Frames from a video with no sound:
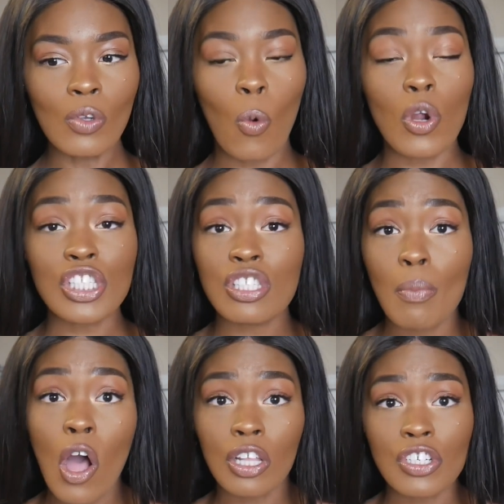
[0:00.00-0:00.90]
or
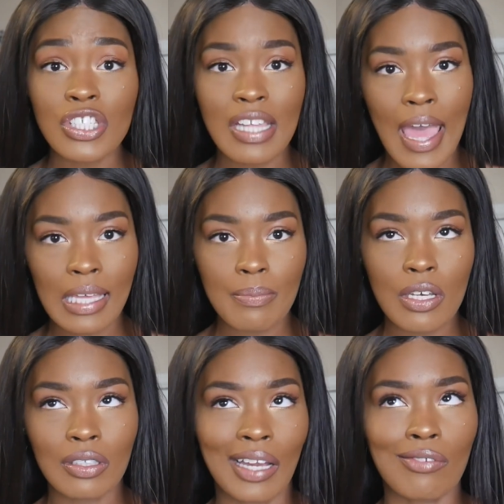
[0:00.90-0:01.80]
smaller snack
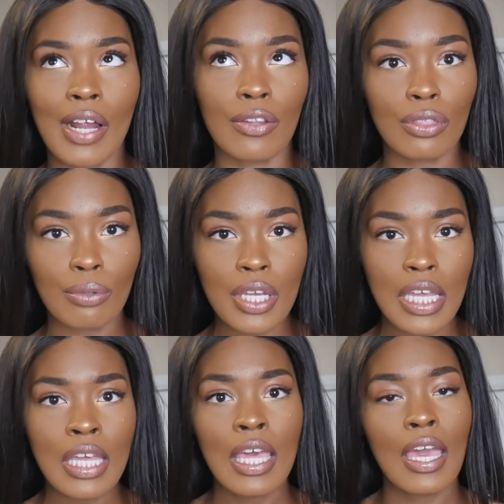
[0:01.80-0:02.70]
meal like around
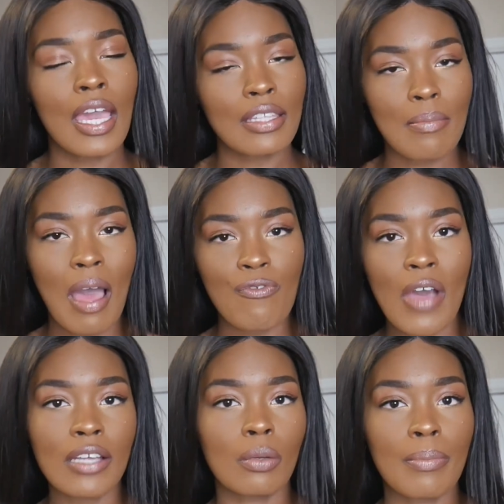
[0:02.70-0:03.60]
three, and then my
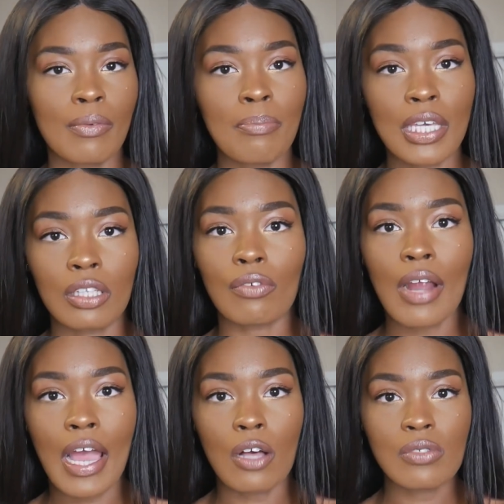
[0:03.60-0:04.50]
final meal
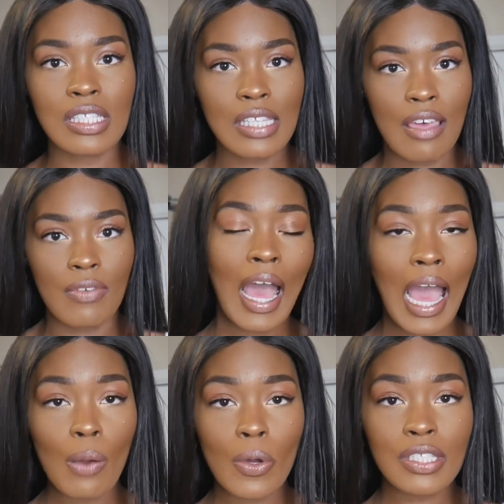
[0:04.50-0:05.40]
around seven.
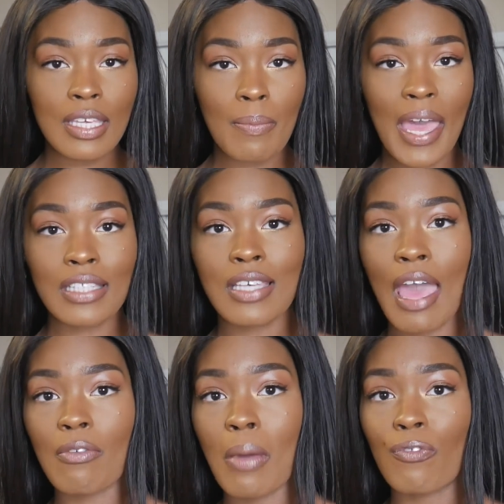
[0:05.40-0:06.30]
I want to get back to
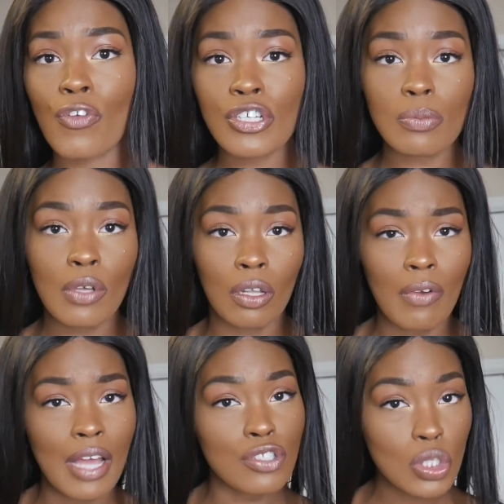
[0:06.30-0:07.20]
having my first meal
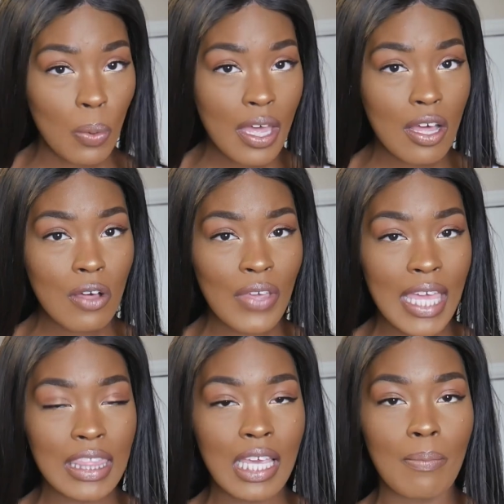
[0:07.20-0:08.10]
around twelve
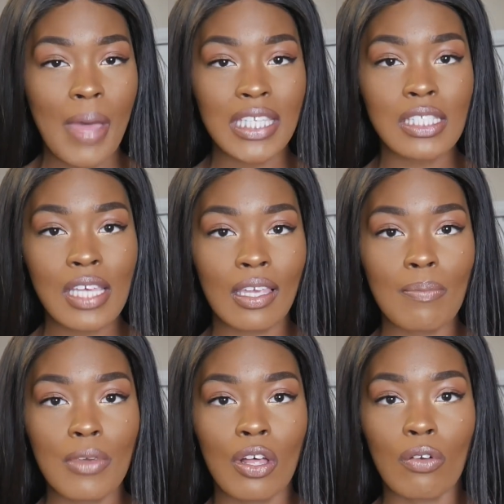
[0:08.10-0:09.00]
and then my
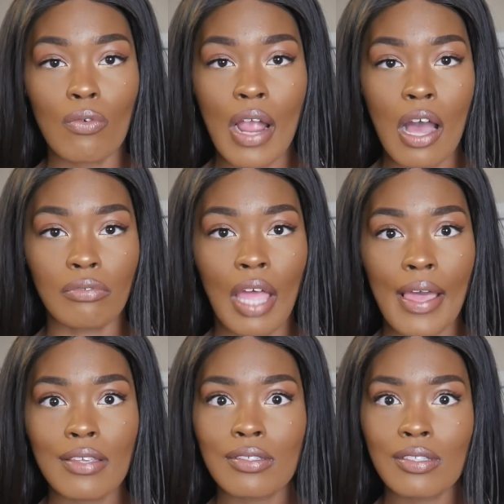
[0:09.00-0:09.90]
second meal around
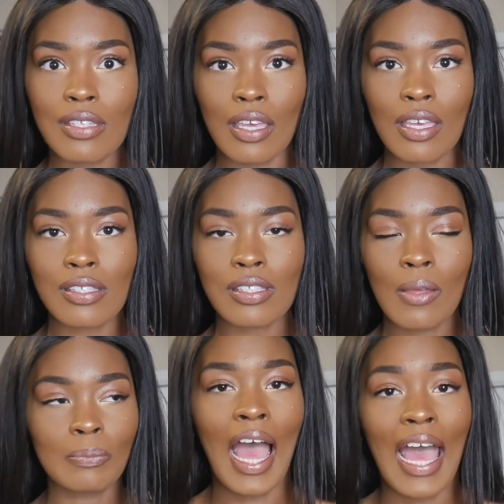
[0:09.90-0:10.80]
like six.
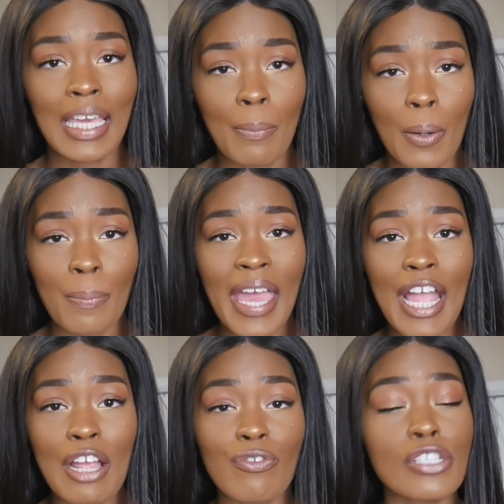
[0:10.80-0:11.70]
I am
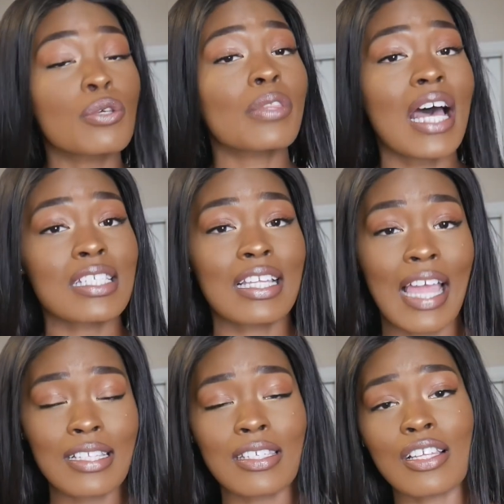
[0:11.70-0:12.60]
preparing for two thousand
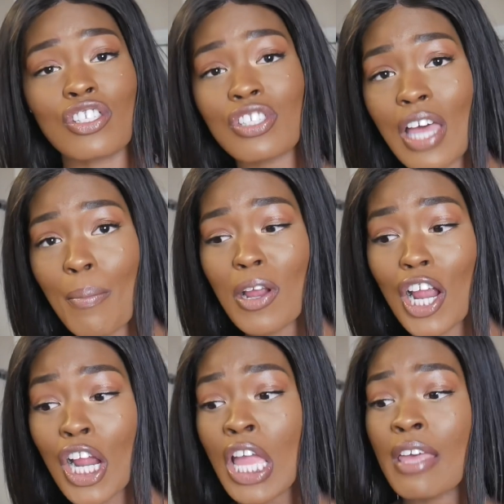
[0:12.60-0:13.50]
nineteen
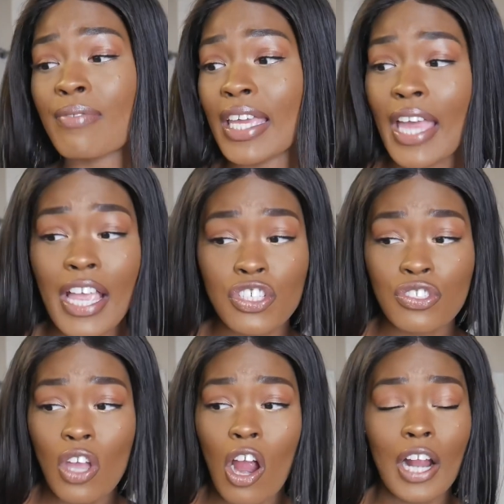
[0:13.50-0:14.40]
summer.
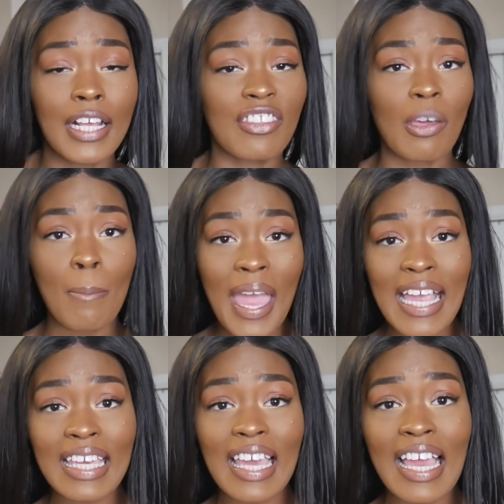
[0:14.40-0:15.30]
Vacations are already in the
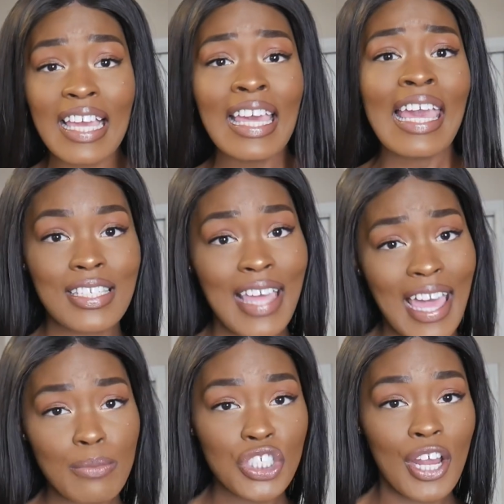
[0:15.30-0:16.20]
making.
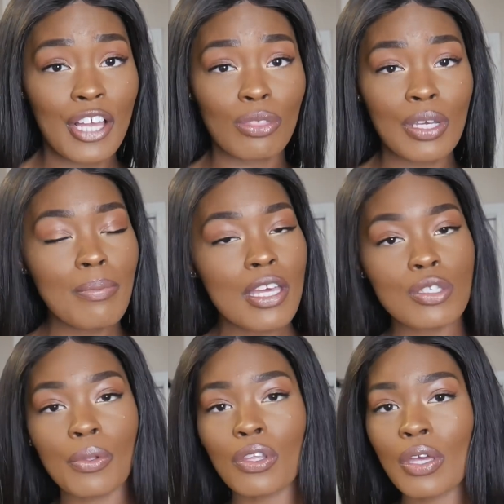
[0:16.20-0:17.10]
Today I'm sharing three
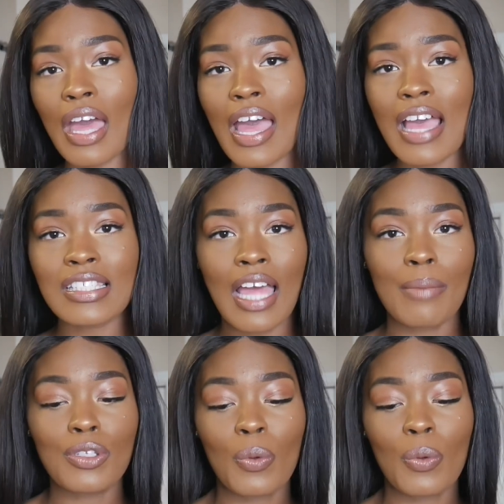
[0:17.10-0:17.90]
meals with you guys. I'm